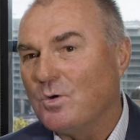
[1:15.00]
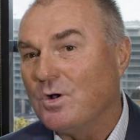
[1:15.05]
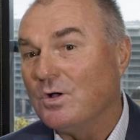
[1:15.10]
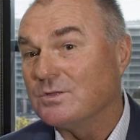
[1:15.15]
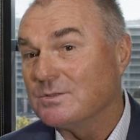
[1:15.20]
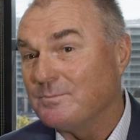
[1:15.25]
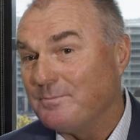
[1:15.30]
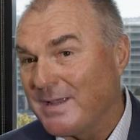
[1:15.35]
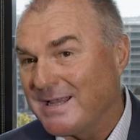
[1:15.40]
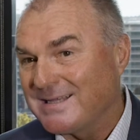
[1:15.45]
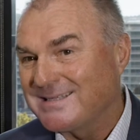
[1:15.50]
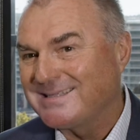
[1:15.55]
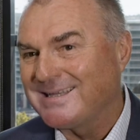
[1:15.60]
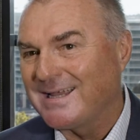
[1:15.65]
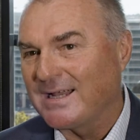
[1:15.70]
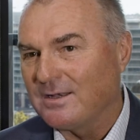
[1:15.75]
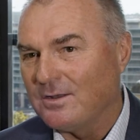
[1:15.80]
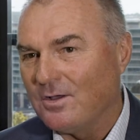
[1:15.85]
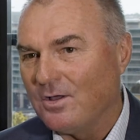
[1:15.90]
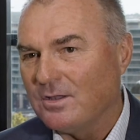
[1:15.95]
world's best
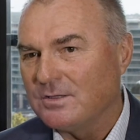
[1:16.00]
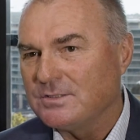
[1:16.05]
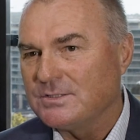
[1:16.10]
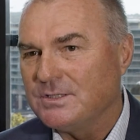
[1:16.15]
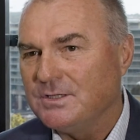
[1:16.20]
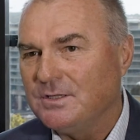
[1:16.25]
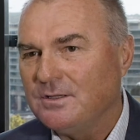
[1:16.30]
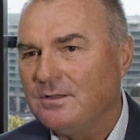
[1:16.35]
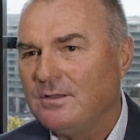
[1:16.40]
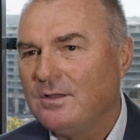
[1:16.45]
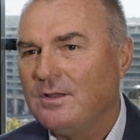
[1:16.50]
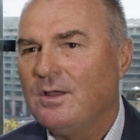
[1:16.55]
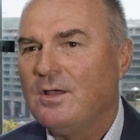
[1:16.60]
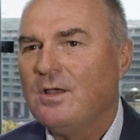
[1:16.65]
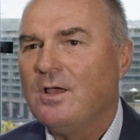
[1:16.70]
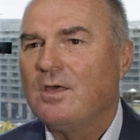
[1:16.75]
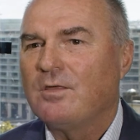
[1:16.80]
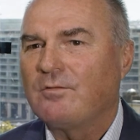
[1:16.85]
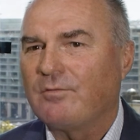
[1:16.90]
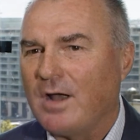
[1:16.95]
technology
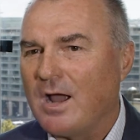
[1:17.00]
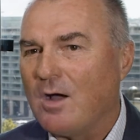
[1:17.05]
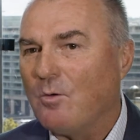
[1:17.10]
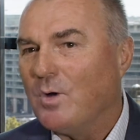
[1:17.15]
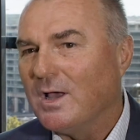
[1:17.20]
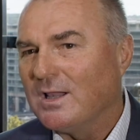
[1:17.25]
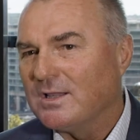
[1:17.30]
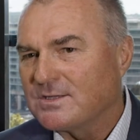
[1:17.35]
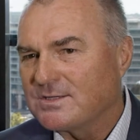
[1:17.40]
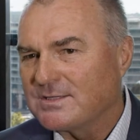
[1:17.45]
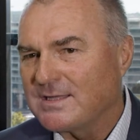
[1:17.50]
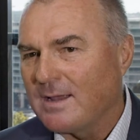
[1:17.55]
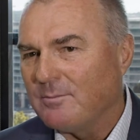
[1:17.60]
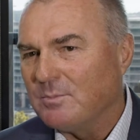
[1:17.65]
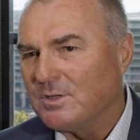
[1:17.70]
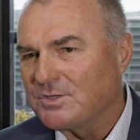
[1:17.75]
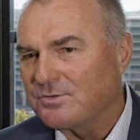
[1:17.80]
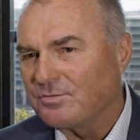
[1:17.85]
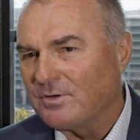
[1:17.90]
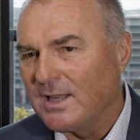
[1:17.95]
through our
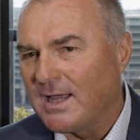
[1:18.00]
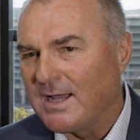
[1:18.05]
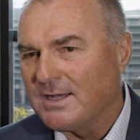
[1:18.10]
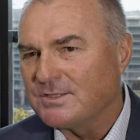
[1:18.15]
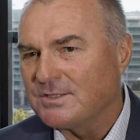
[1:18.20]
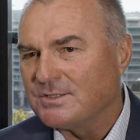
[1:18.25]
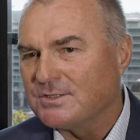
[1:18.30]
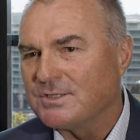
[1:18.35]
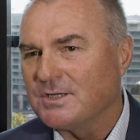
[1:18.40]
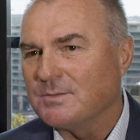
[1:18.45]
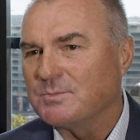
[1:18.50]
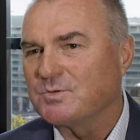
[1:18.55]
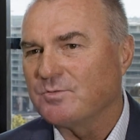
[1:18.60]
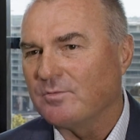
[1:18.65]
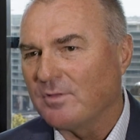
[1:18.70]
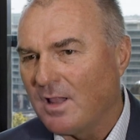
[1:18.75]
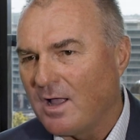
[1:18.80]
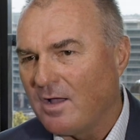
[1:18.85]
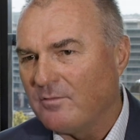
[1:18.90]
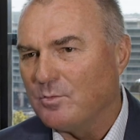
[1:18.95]
well-established relationships
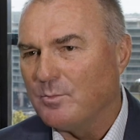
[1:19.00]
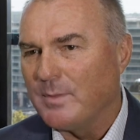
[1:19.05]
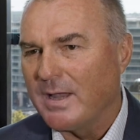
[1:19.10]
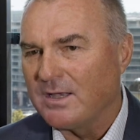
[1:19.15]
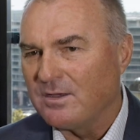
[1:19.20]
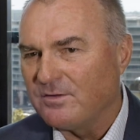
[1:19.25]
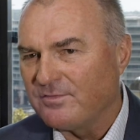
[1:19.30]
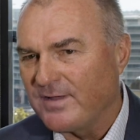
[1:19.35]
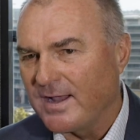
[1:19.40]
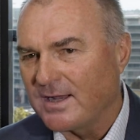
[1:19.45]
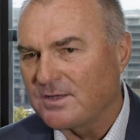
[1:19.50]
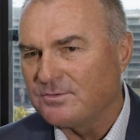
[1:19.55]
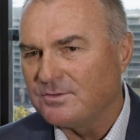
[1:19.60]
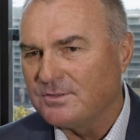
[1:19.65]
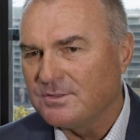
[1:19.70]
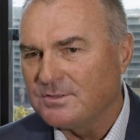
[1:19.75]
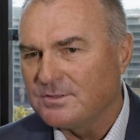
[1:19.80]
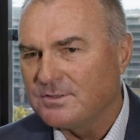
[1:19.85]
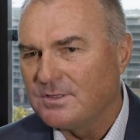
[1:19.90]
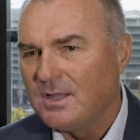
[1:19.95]
with global
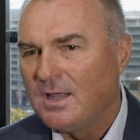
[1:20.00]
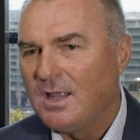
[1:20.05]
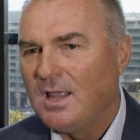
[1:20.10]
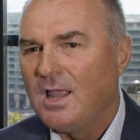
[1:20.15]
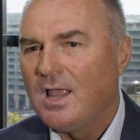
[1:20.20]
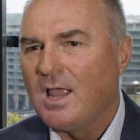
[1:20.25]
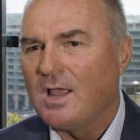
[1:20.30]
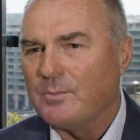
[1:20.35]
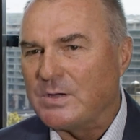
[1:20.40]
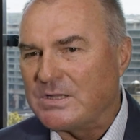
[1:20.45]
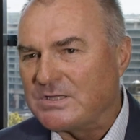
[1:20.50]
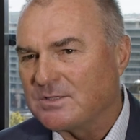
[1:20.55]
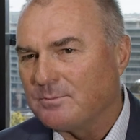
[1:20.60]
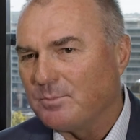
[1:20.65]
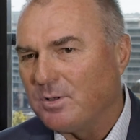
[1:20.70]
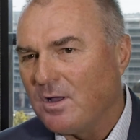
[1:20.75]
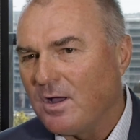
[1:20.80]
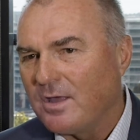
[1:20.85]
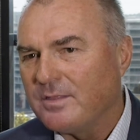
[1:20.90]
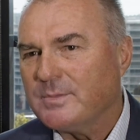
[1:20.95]
manufacturers, and we
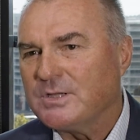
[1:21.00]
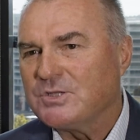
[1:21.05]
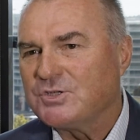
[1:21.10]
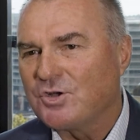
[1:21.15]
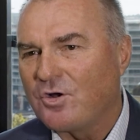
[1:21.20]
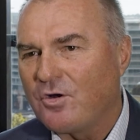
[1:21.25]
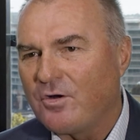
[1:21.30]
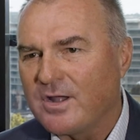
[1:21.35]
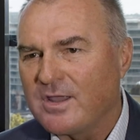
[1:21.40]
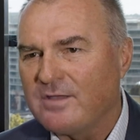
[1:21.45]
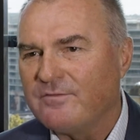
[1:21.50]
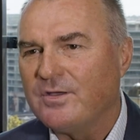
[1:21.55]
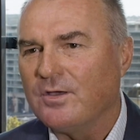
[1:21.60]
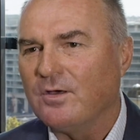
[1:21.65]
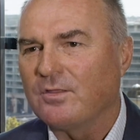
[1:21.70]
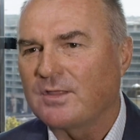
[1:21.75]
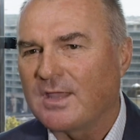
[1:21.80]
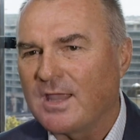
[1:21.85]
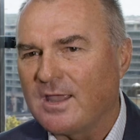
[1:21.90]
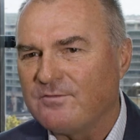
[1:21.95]
supply the majority of
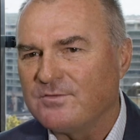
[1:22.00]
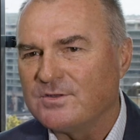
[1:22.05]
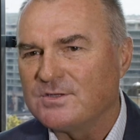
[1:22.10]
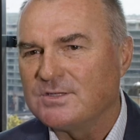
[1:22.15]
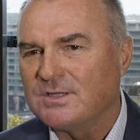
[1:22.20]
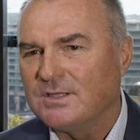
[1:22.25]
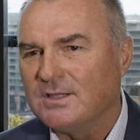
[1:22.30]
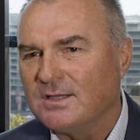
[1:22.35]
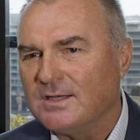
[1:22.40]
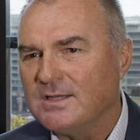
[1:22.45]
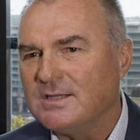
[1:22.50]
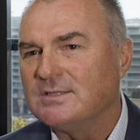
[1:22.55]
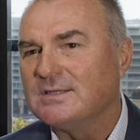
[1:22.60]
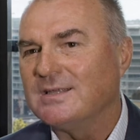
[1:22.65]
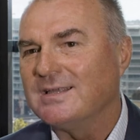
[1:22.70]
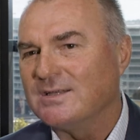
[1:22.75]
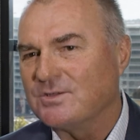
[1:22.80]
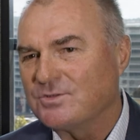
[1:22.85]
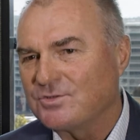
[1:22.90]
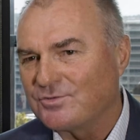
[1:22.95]
healthcare facilities
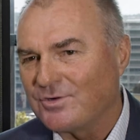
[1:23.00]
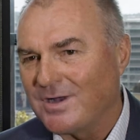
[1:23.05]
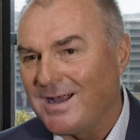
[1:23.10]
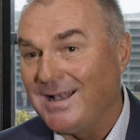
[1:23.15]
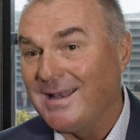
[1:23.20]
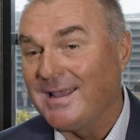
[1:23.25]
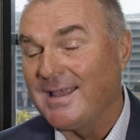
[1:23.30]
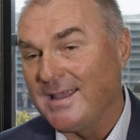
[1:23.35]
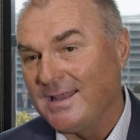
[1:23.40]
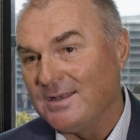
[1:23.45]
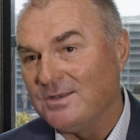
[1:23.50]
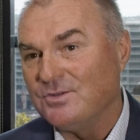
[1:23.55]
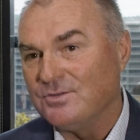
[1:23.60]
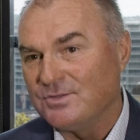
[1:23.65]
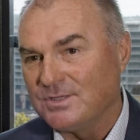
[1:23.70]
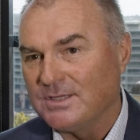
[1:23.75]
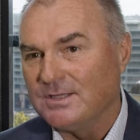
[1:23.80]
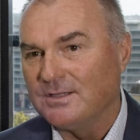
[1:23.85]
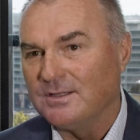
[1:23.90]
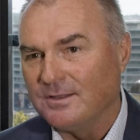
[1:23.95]
in Australia and New
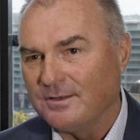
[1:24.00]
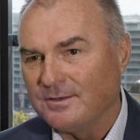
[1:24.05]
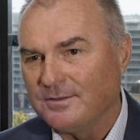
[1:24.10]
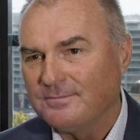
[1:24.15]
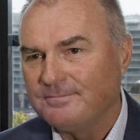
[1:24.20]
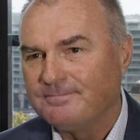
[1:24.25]
Zealand.